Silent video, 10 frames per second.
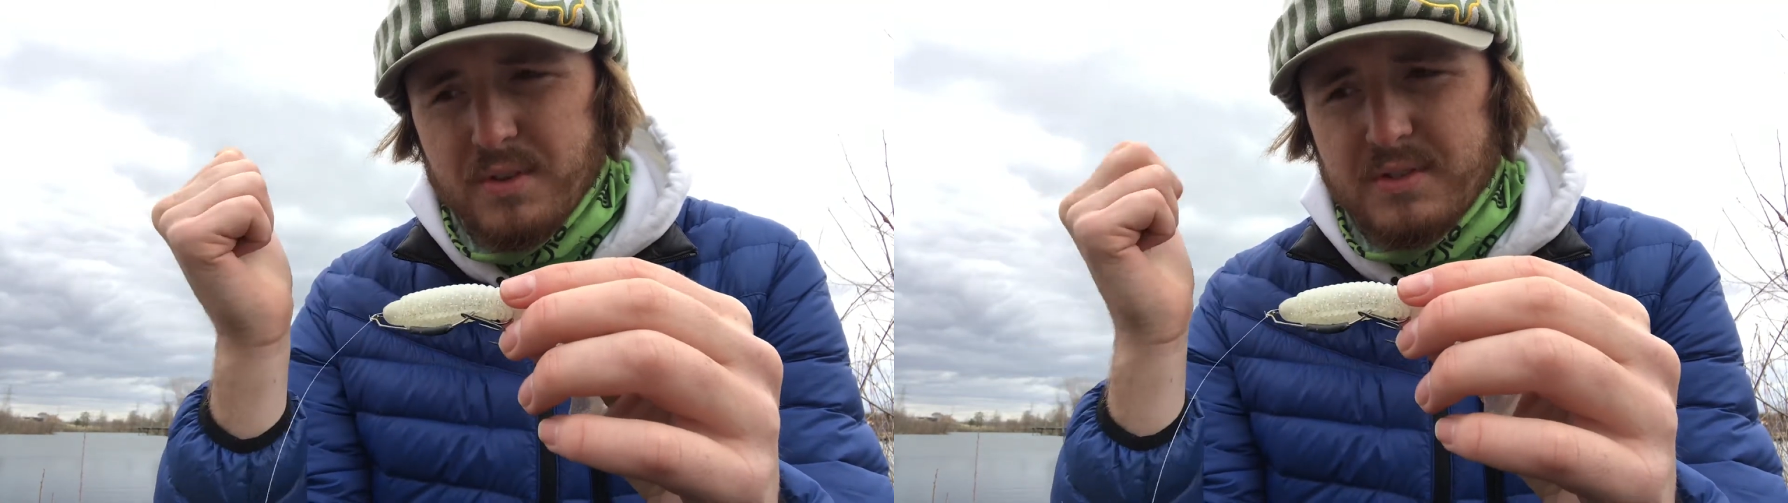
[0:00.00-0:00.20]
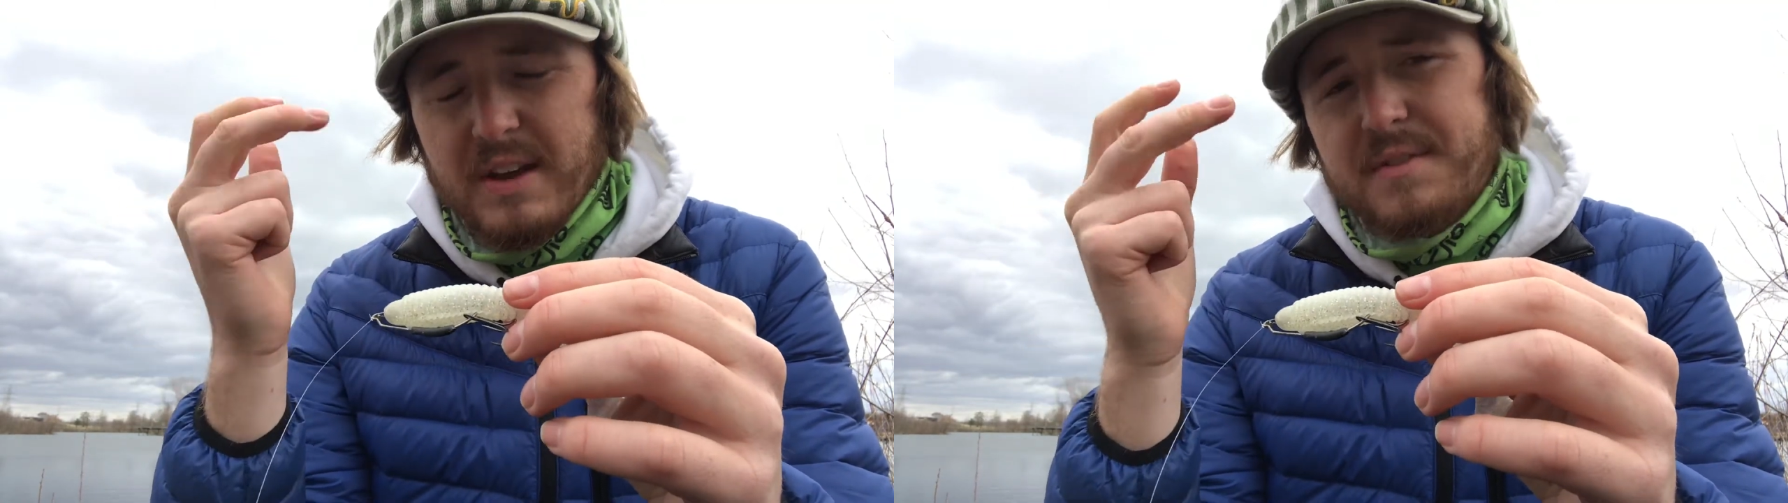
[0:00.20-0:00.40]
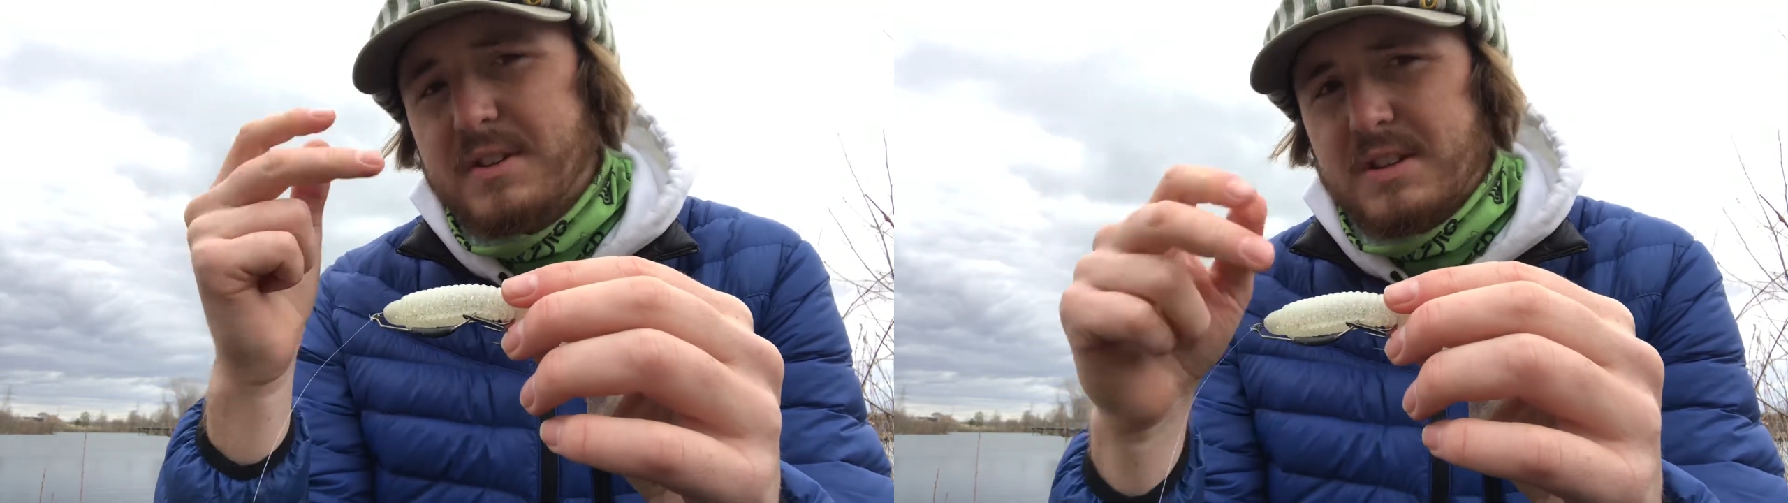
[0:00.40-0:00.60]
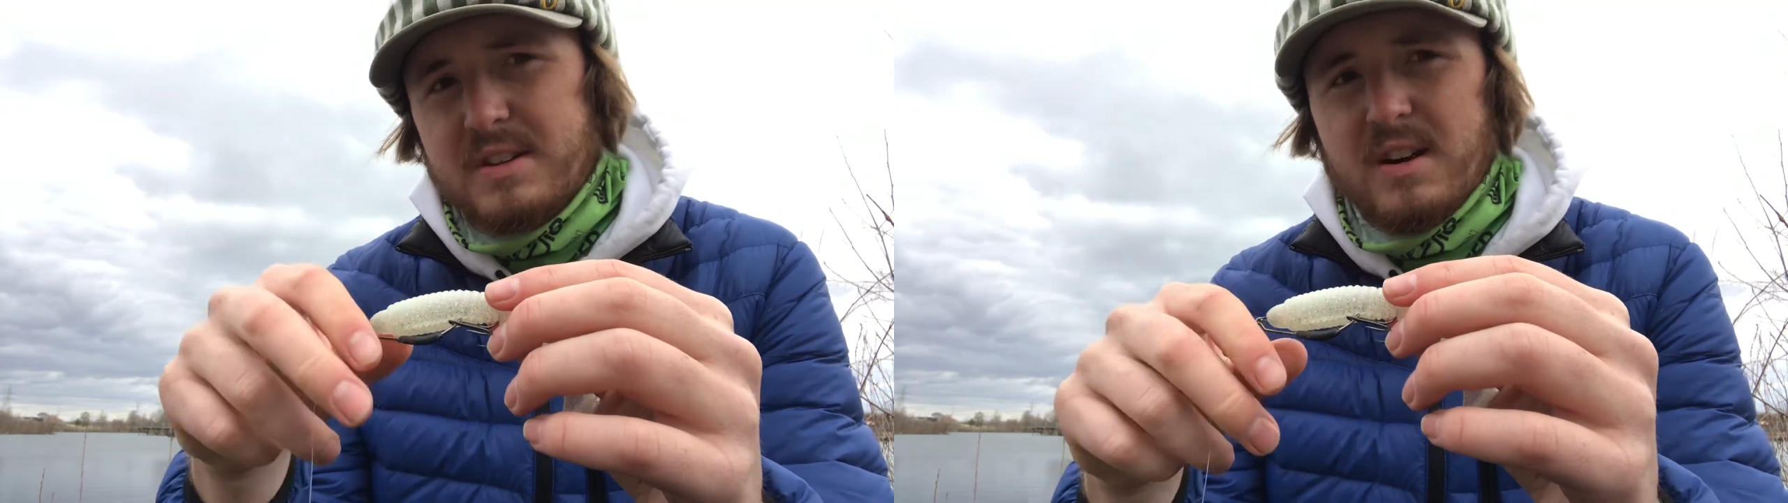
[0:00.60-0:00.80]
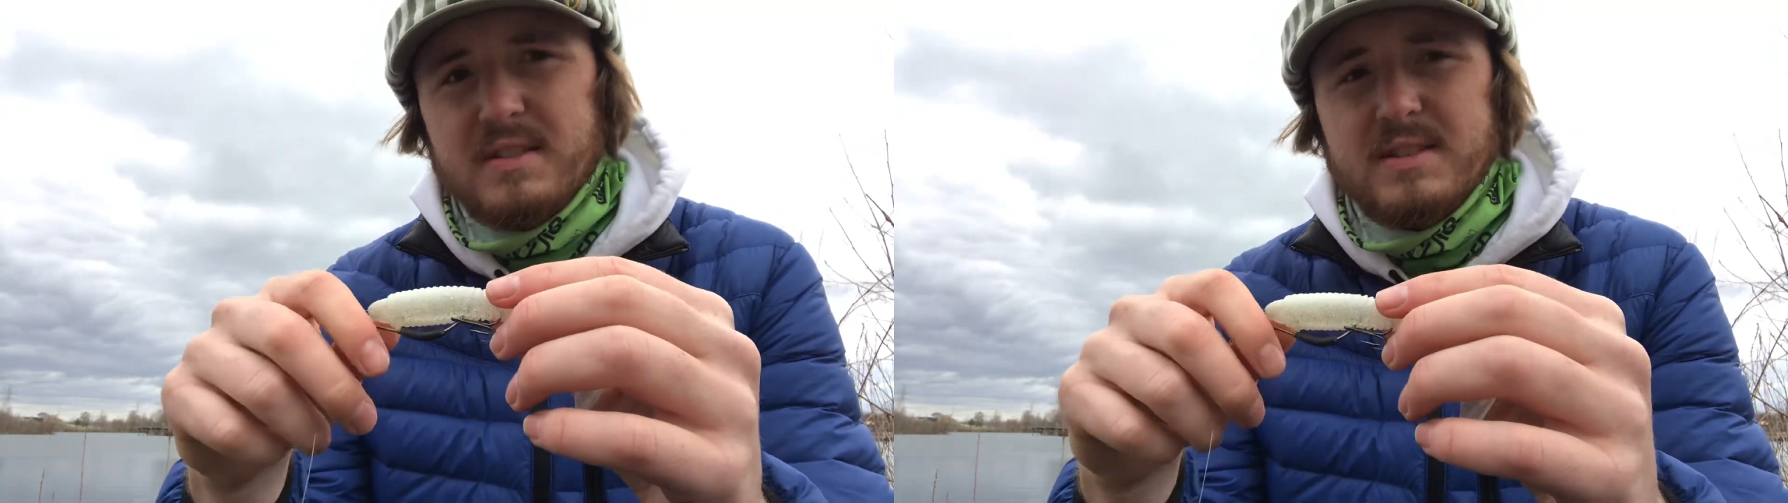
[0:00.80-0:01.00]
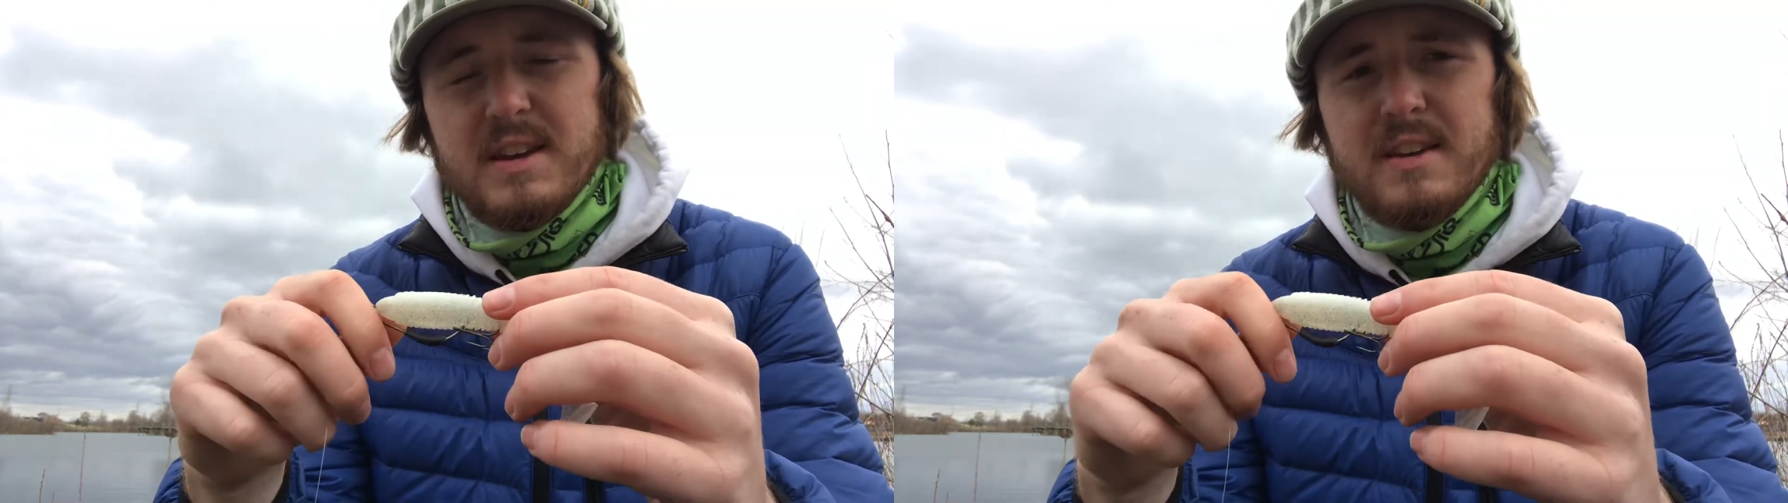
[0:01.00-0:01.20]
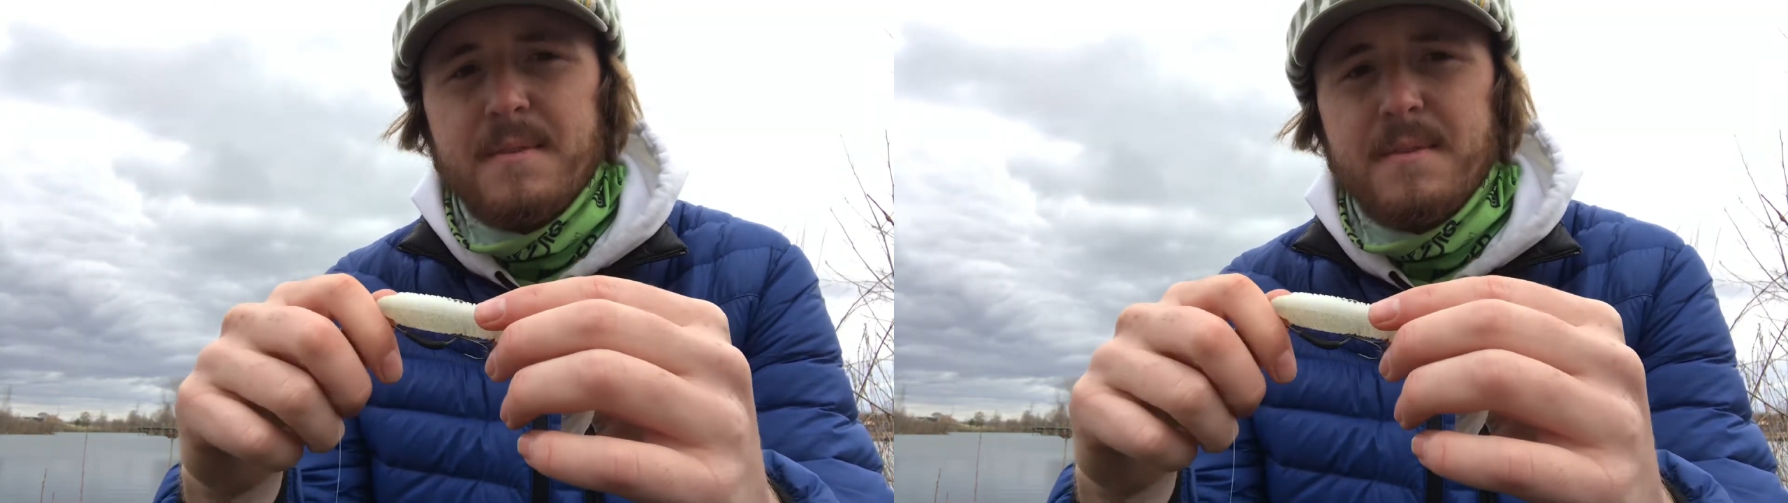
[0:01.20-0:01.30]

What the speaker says: second fish I caught today